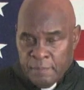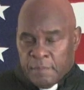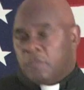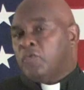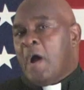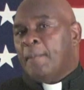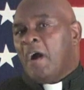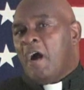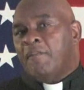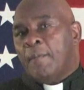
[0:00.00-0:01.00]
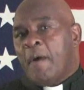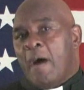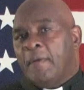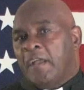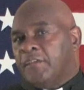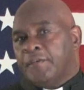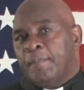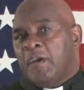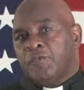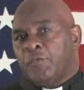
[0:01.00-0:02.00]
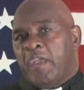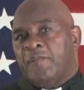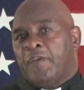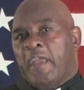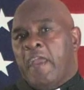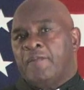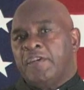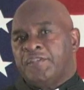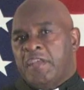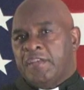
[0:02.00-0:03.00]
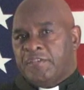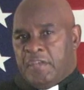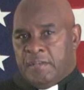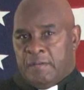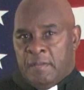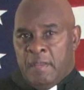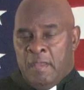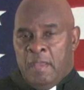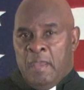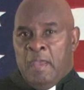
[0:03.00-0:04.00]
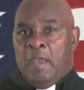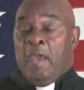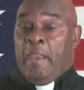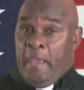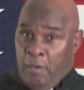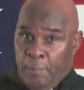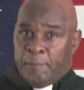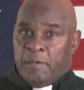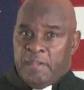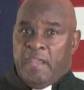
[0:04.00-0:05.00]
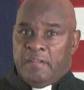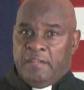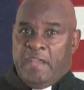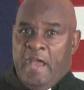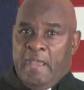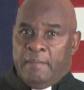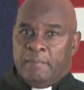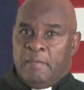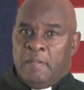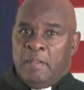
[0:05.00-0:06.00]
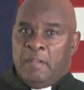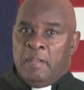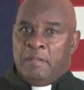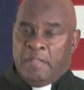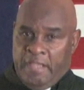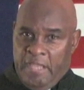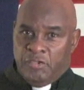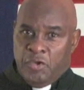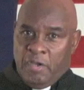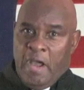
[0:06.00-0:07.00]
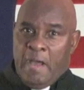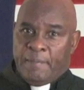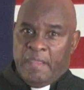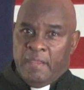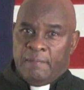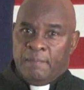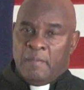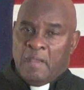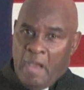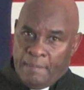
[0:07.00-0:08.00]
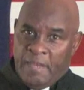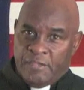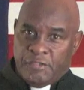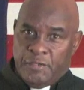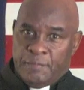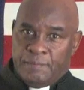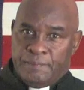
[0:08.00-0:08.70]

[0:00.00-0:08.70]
The Drama of Obama is a must-read for every citizen, and I hope you take the time to get your copy. God bless you.